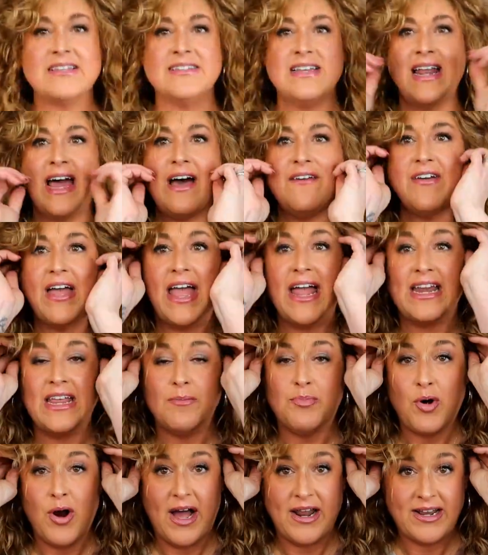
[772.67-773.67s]
doesn't have
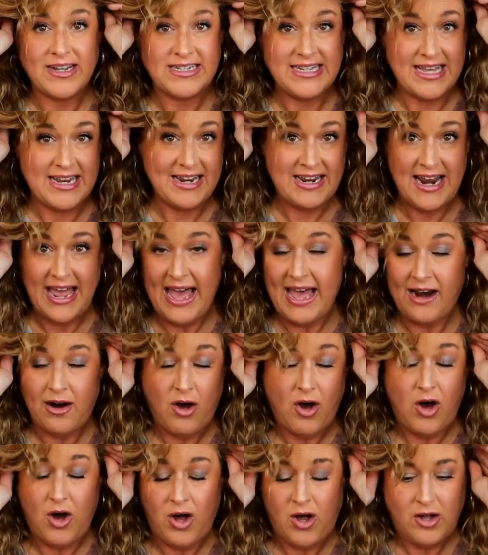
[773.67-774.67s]
any product in it
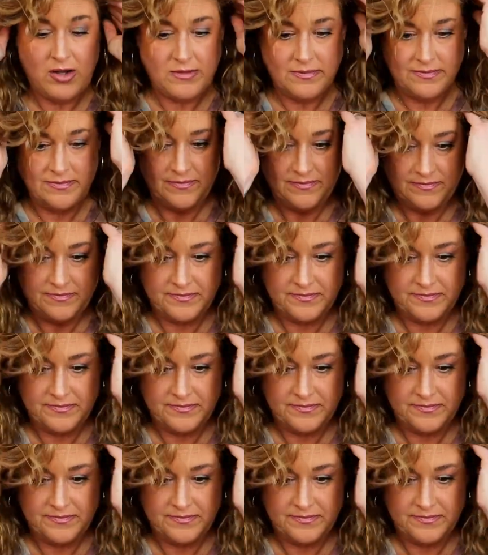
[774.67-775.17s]
at all.